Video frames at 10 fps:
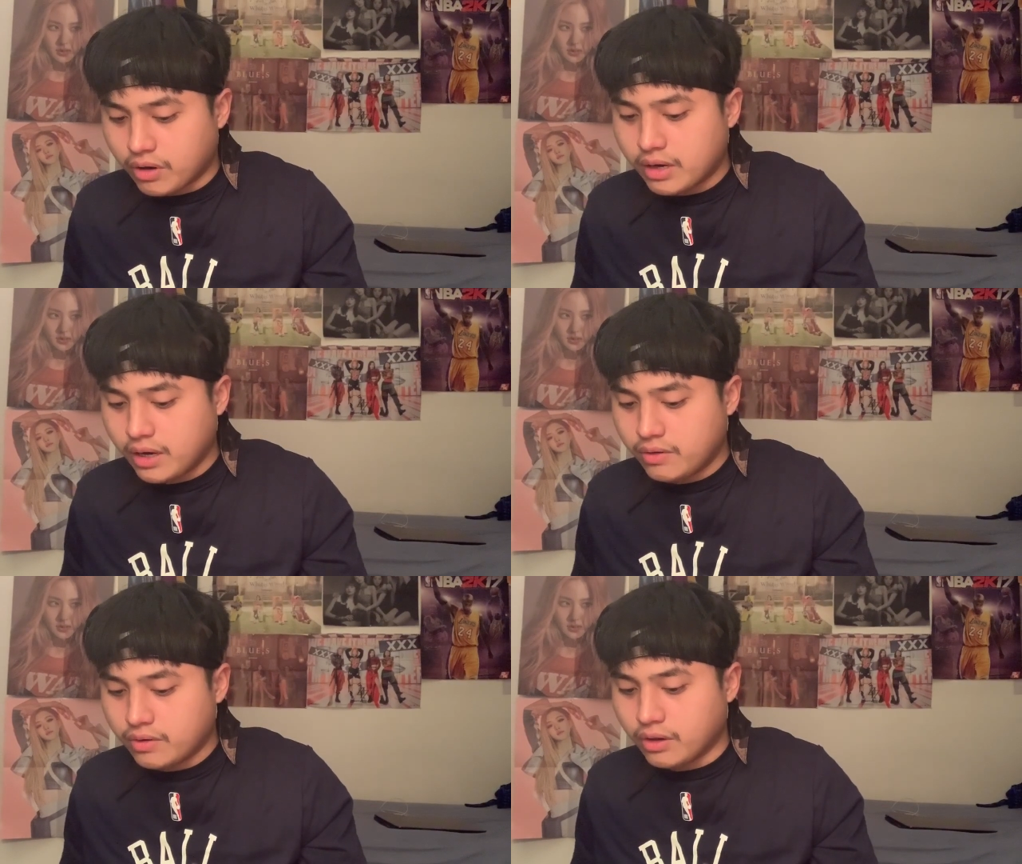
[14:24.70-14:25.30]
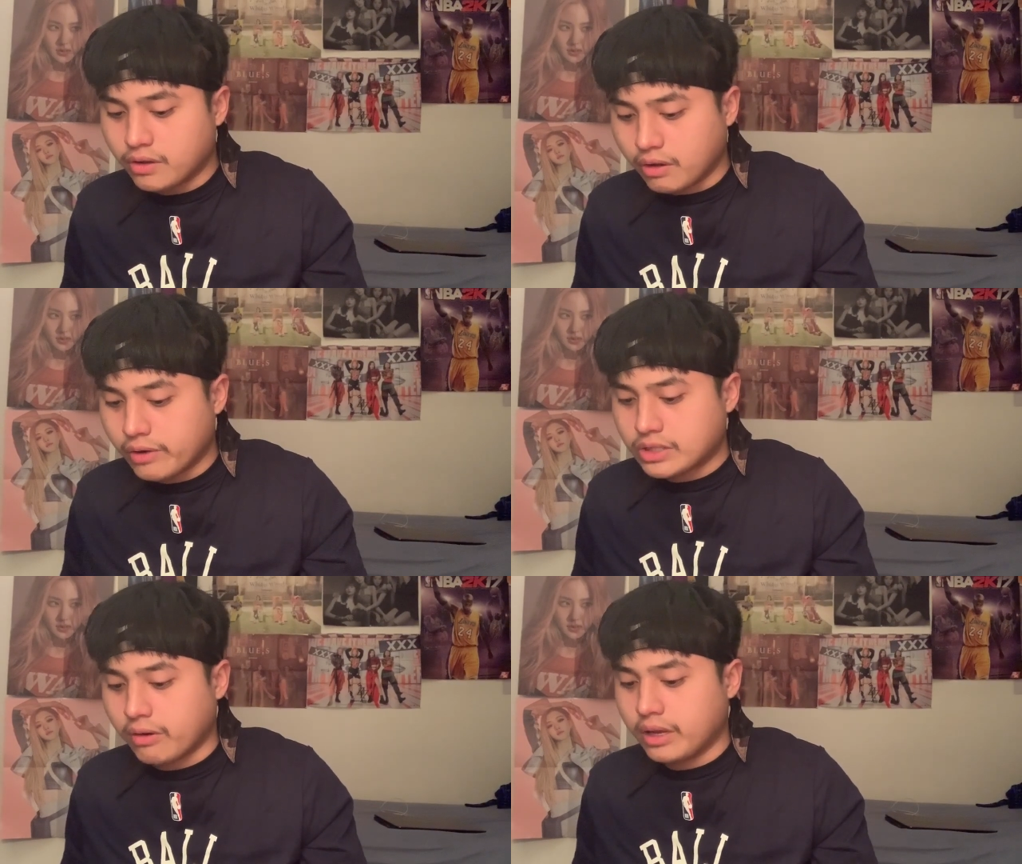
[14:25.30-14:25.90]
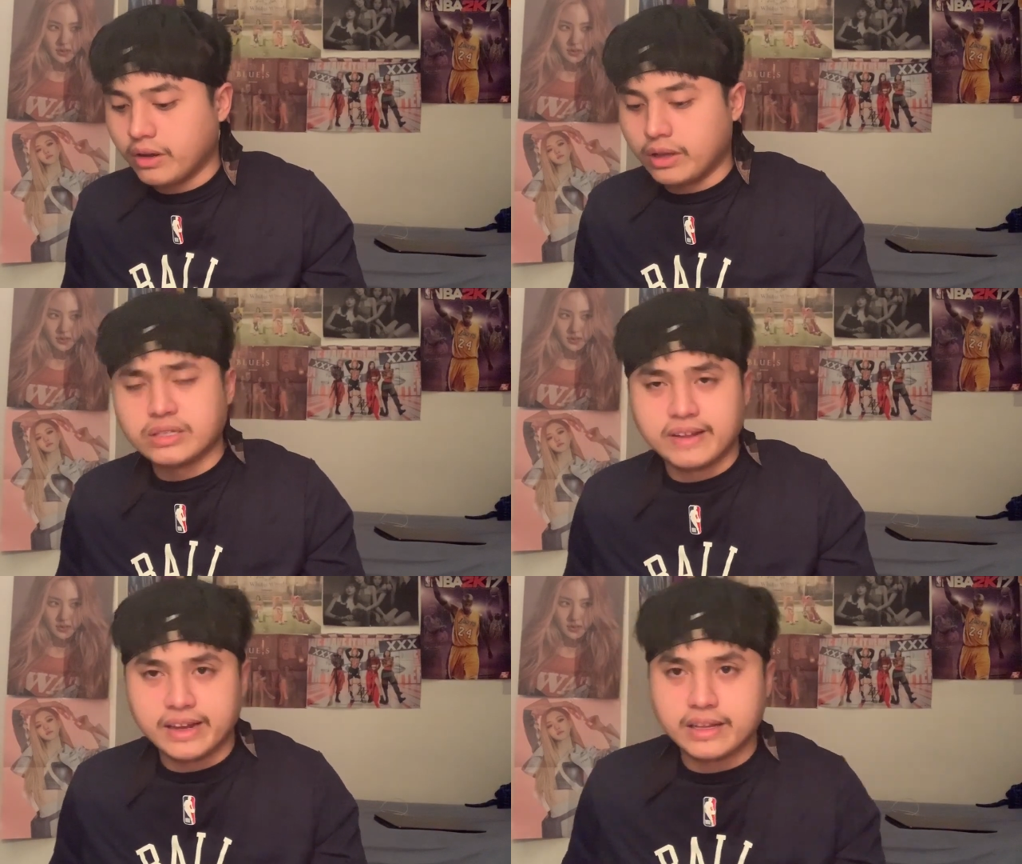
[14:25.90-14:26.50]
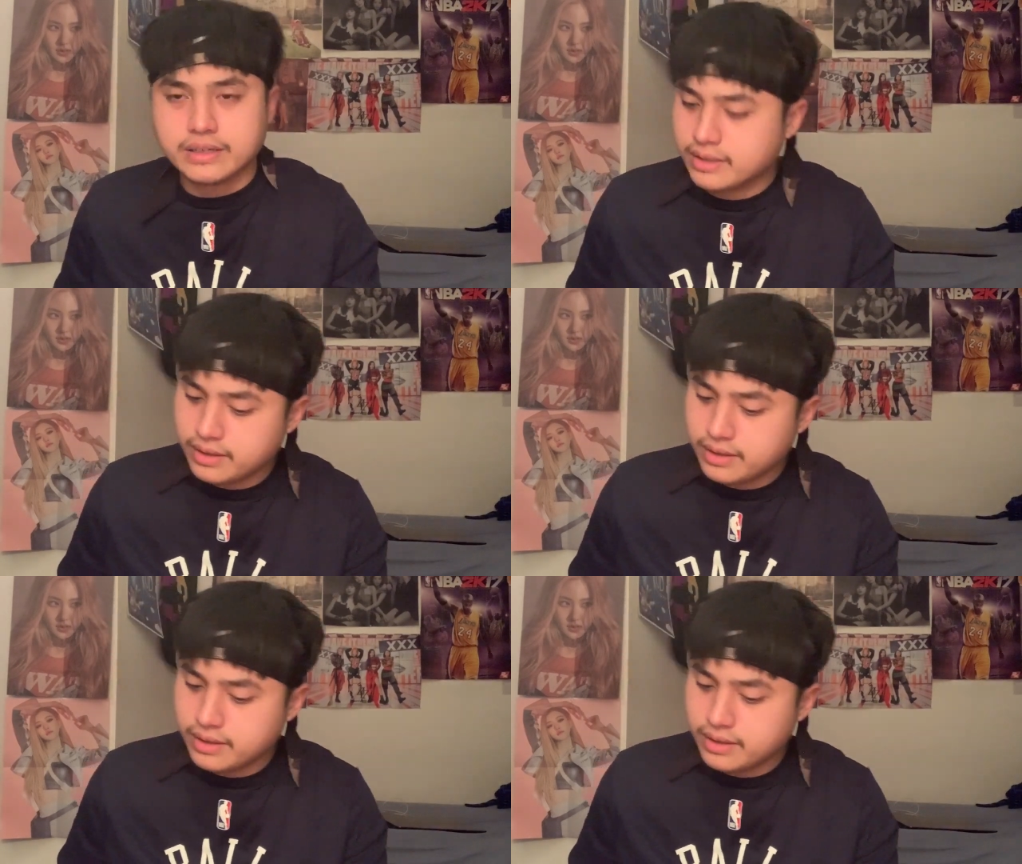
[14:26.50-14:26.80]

Speaker 1: heart out under the glittering starlight until the night ends.